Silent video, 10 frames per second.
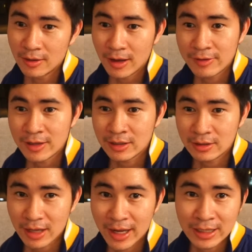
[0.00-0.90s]
I
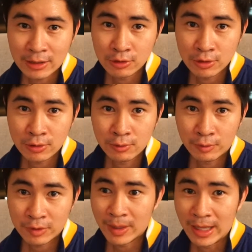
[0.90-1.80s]
think I can do
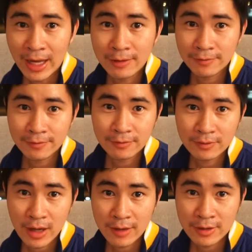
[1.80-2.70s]
with my life
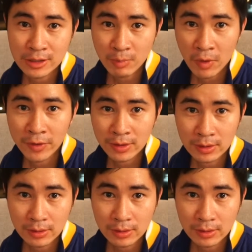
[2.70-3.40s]
at this point